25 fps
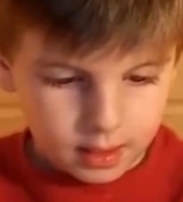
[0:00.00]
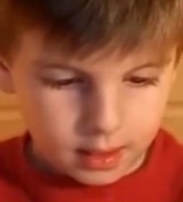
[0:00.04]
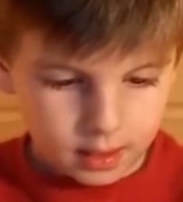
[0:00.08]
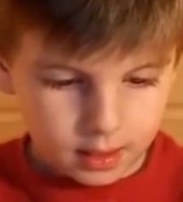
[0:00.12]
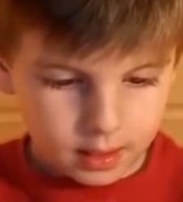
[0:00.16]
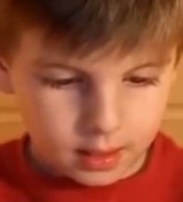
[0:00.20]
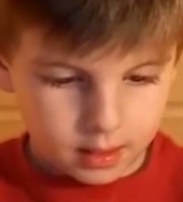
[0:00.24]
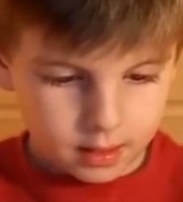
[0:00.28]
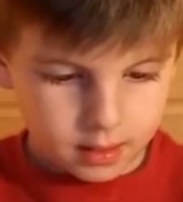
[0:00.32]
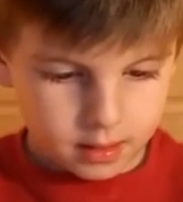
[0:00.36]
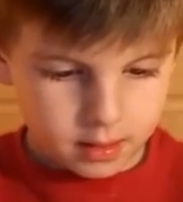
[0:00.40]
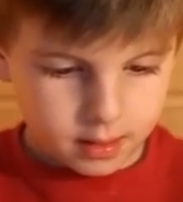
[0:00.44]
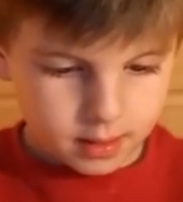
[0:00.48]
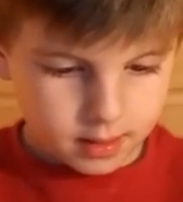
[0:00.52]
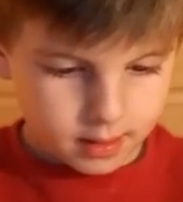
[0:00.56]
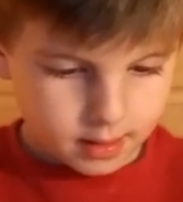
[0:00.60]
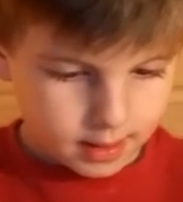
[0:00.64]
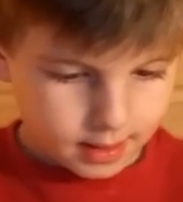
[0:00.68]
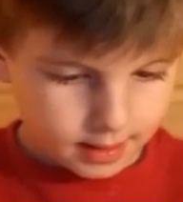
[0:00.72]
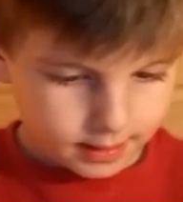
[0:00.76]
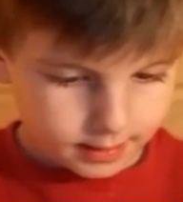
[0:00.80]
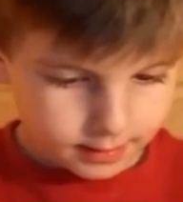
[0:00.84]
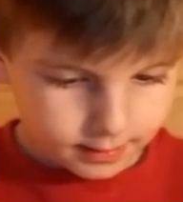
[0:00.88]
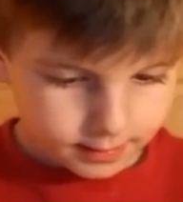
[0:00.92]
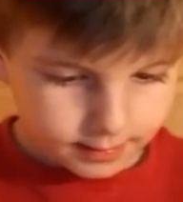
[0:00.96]
And
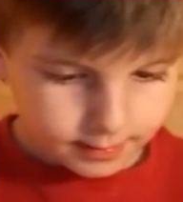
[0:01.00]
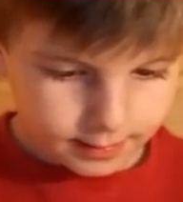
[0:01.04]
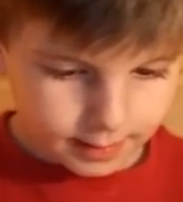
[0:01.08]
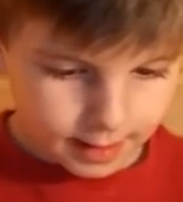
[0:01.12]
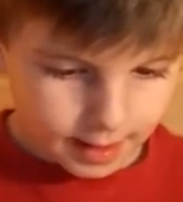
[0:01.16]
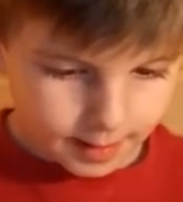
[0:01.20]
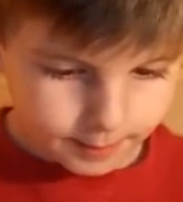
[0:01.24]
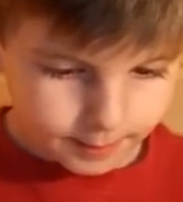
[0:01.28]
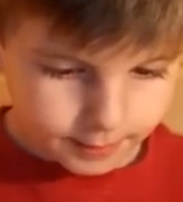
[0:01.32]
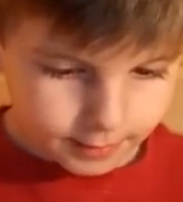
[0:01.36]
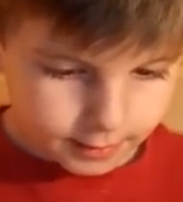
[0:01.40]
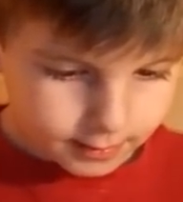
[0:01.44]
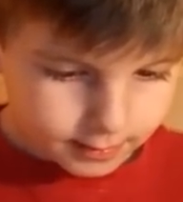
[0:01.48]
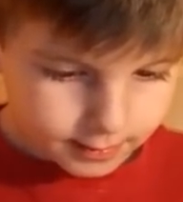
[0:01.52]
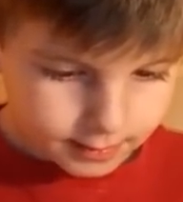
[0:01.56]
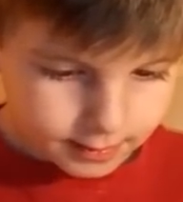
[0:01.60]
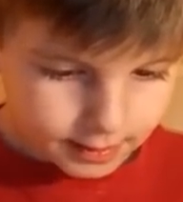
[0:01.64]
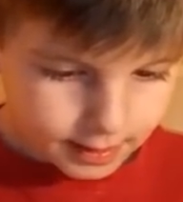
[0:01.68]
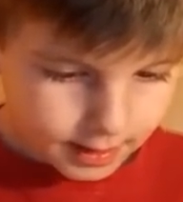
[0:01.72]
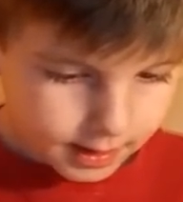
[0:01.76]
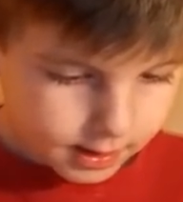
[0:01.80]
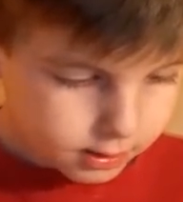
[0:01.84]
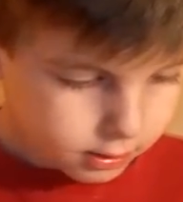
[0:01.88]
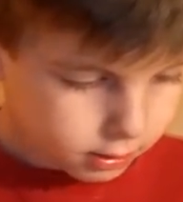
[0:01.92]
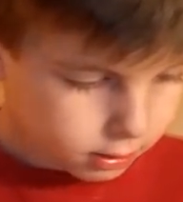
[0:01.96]
I just snapped it
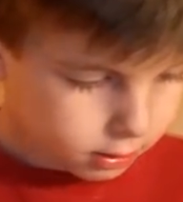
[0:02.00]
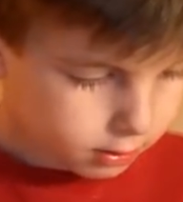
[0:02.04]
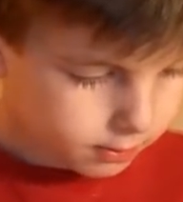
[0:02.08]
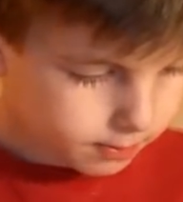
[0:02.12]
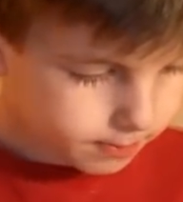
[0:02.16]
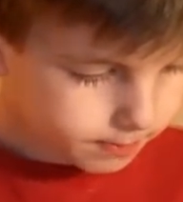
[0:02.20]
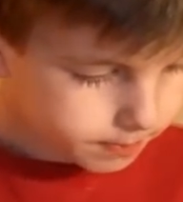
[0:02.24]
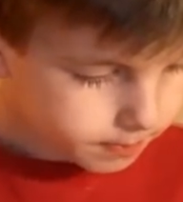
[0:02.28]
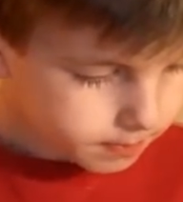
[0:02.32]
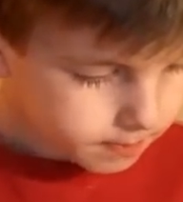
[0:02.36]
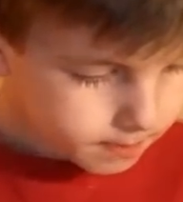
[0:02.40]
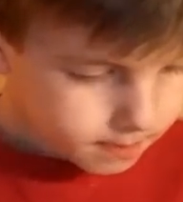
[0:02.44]
together.